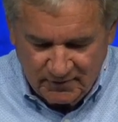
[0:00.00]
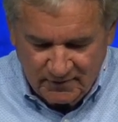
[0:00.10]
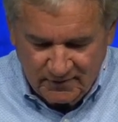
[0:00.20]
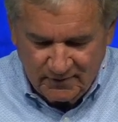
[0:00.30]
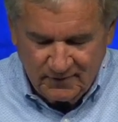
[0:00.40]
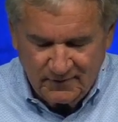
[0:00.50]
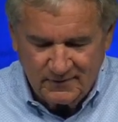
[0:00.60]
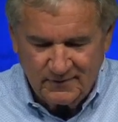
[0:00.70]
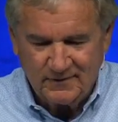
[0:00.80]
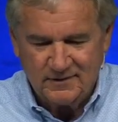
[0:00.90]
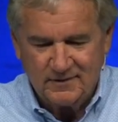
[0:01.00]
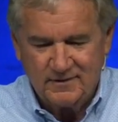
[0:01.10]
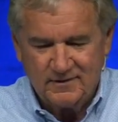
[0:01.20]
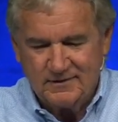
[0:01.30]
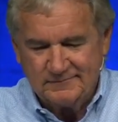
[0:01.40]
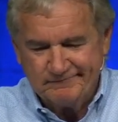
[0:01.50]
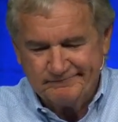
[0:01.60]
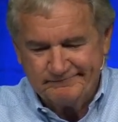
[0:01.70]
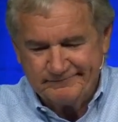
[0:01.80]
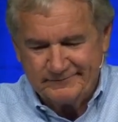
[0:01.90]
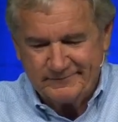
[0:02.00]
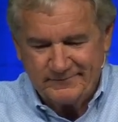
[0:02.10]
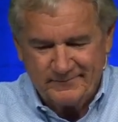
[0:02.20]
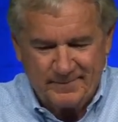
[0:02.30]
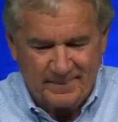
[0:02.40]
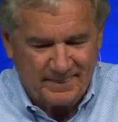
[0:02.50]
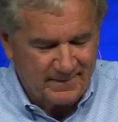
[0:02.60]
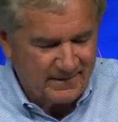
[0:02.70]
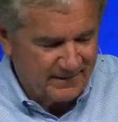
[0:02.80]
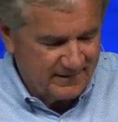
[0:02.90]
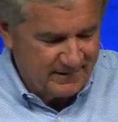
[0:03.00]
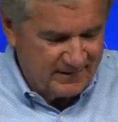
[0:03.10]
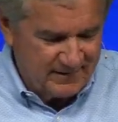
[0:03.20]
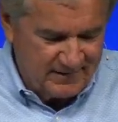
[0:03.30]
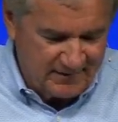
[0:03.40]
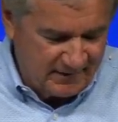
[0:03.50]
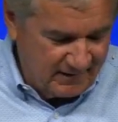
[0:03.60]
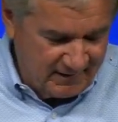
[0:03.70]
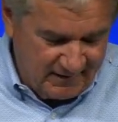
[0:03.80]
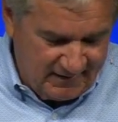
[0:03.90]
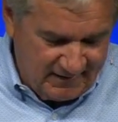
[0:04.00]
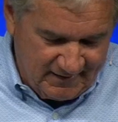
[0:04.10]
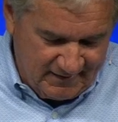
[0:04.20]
(no one is talking)